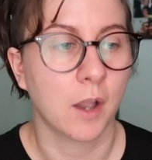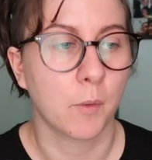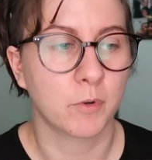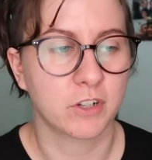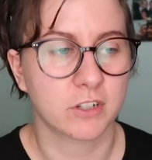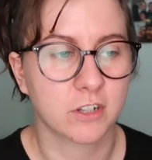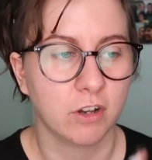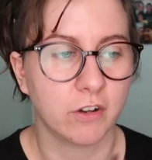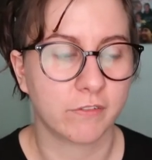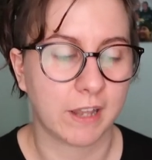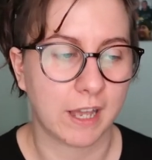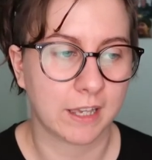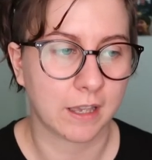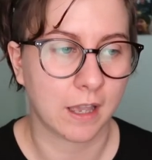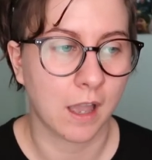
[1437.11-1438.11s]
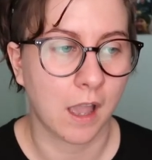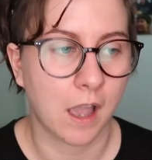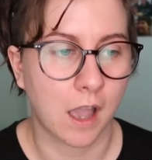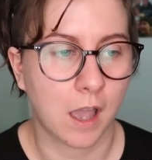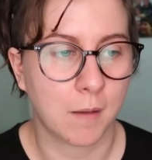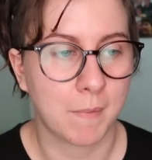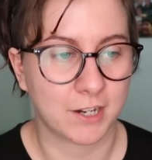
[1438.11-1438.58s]
which are sort of like
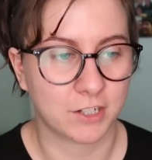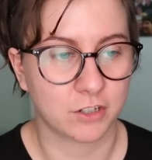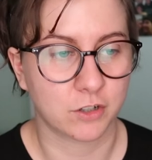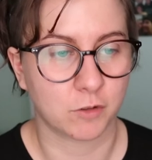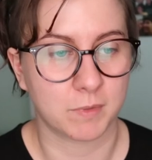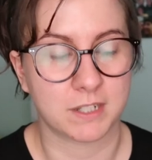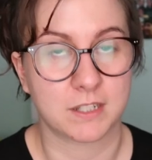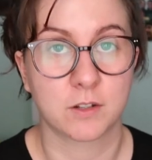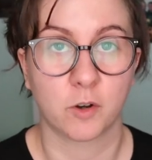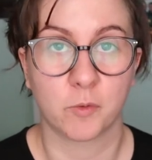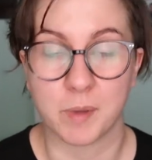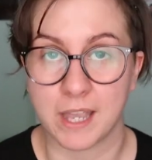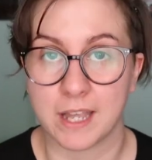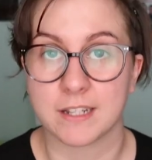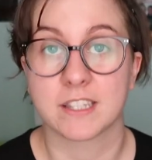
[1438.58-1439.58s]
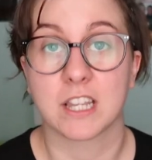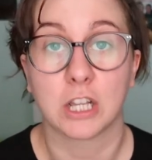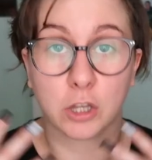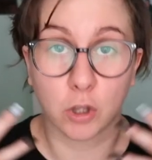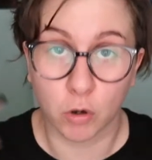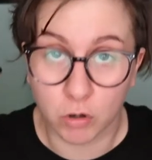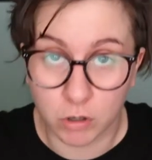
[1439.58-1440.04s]
magical mystical beings that
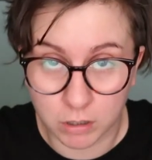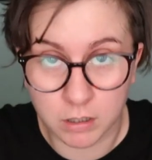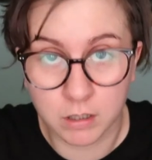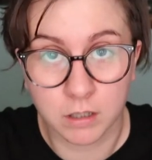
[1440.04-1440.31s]
look